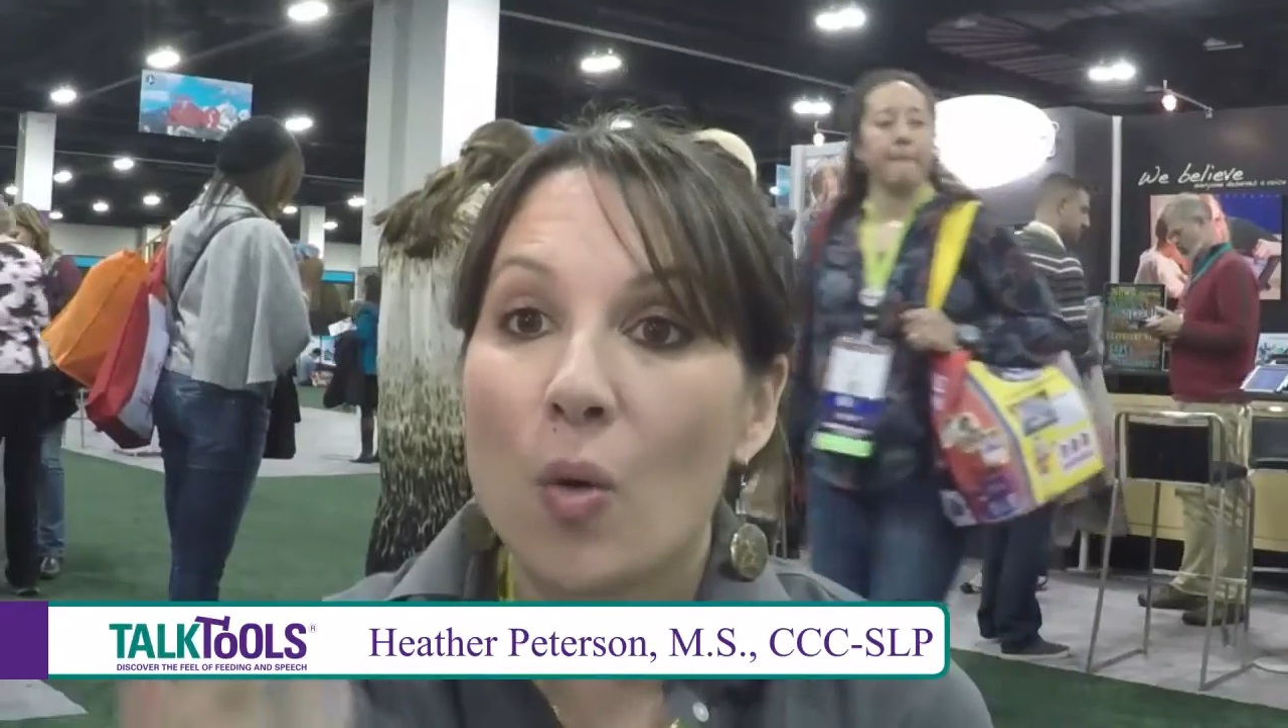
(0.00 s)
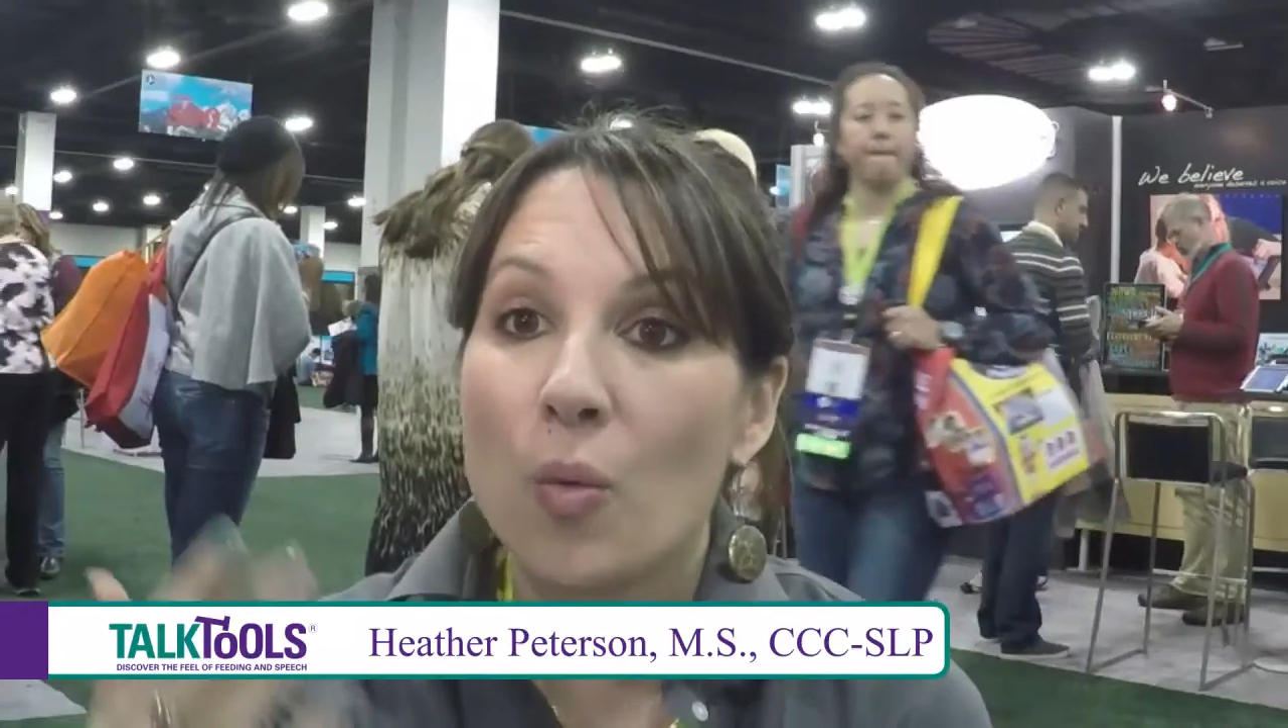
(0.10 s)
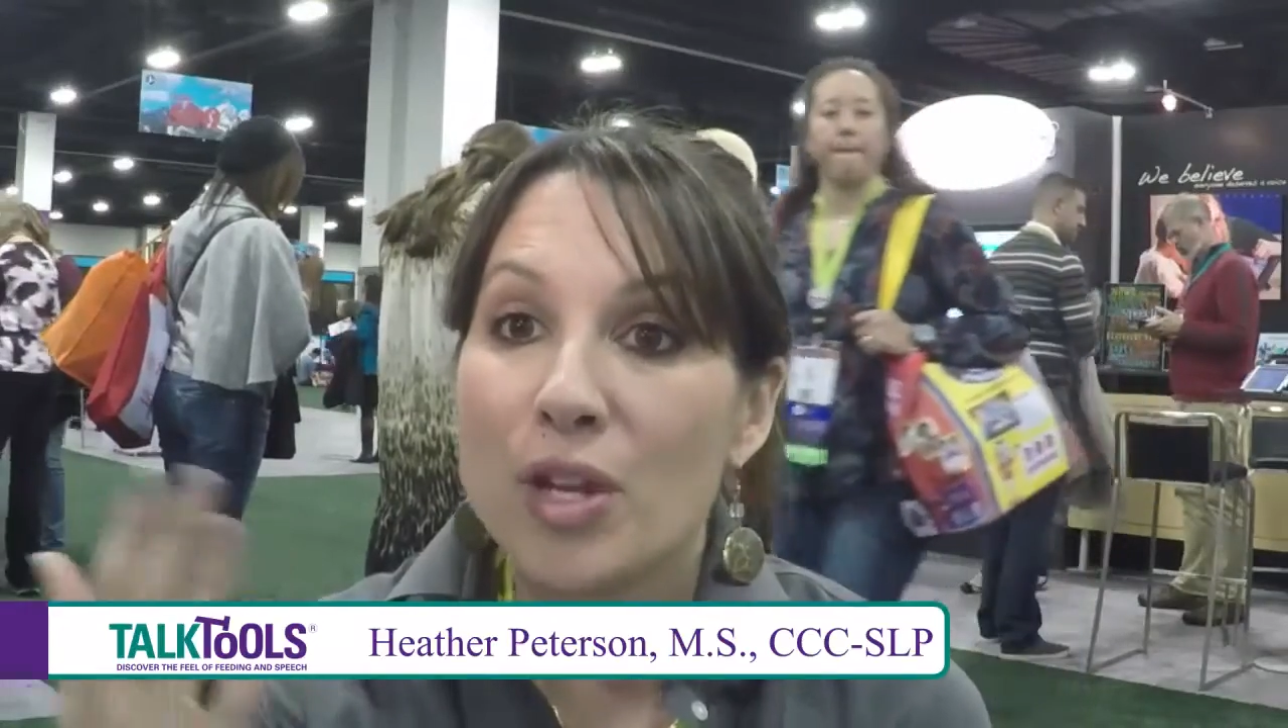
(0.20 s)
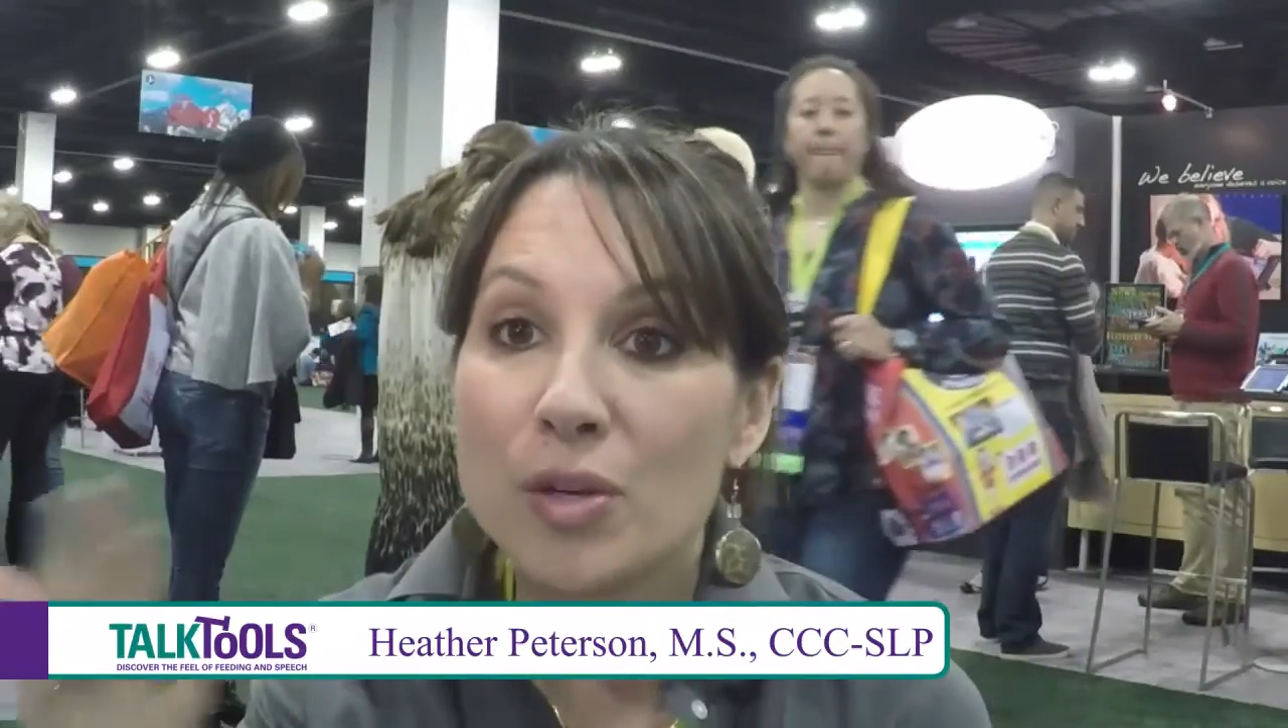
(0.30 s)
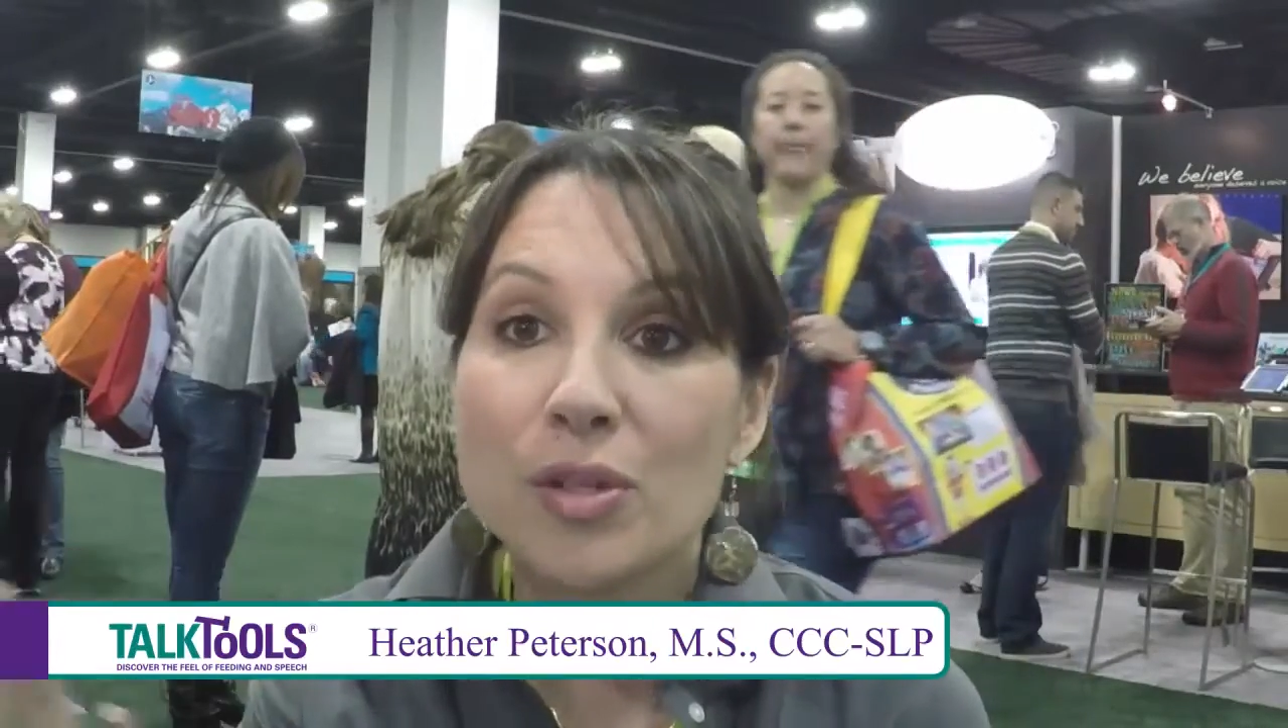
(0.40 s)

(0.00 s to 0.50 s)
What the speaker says: we used